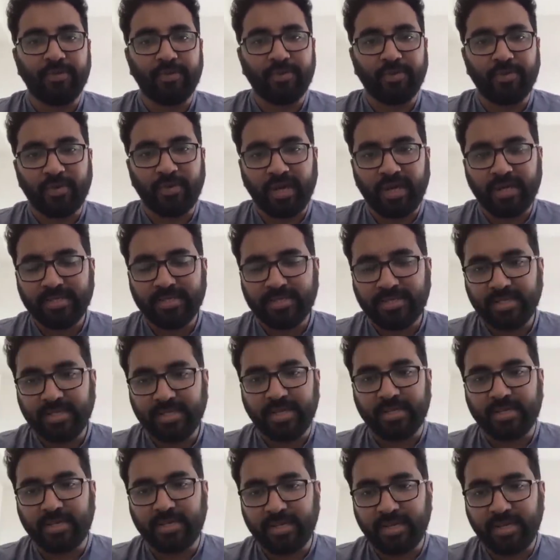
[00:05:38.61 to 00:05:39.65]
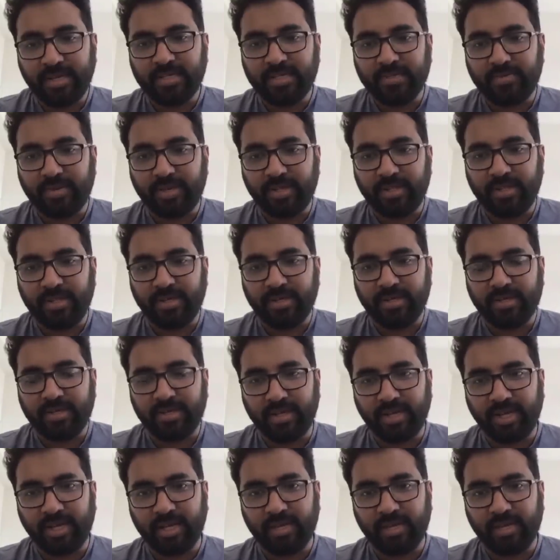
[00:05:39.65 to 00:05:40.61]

If you utilize these one hundred days well,